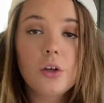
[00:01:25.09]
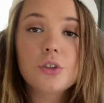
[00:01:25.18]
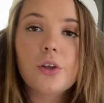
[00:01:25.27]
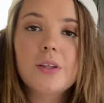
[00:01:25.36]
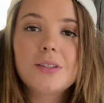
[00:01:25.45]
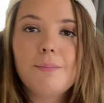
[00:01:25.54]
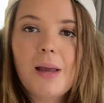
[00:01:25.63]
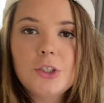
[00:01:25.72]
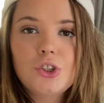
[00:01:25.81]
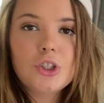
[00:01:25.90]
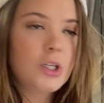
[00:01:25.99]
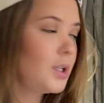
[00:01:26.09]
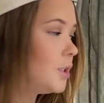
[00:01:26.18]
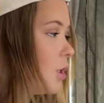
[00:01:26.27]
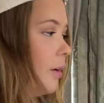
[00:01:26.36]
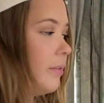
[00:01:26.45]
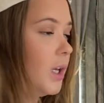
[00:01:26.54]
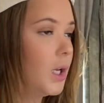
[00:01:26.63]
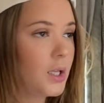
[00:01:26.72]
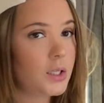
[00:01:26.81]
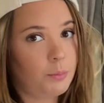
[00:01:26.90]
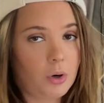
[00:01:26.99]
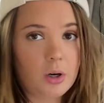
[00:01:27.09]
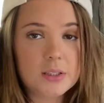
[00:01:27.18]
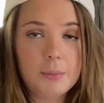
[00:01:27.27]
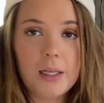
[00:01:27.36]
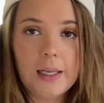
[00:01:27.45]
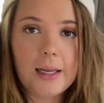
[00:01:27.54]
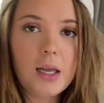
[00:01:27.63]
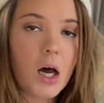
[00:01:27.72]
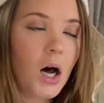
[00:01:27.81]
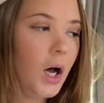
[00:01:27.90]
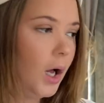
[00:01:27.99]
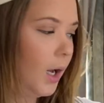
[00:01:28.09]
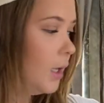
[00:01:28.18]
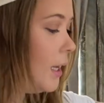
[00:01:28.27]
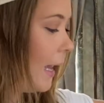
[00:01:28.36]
so the dimensions of this approximately are